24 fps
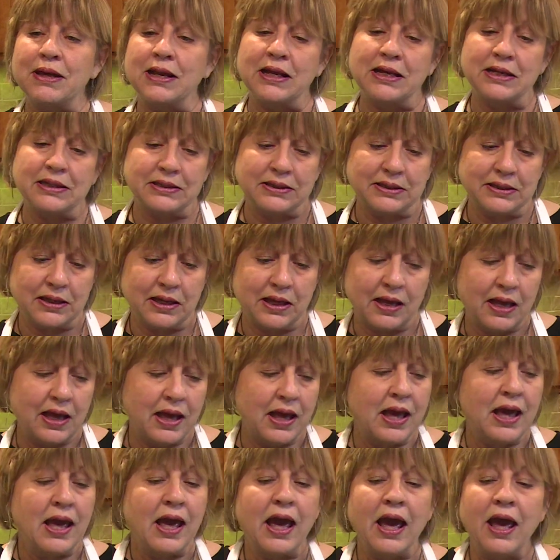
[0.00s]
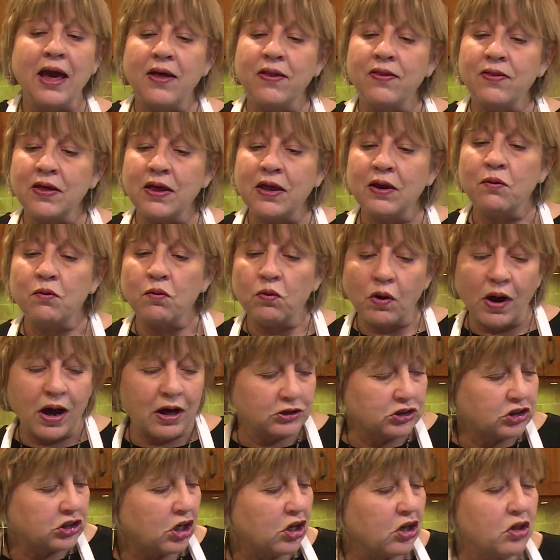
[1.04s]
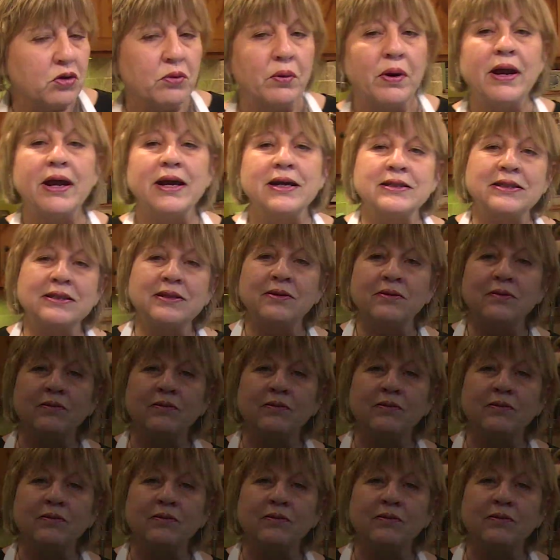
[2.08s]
minutes. And then I'll show you the rest.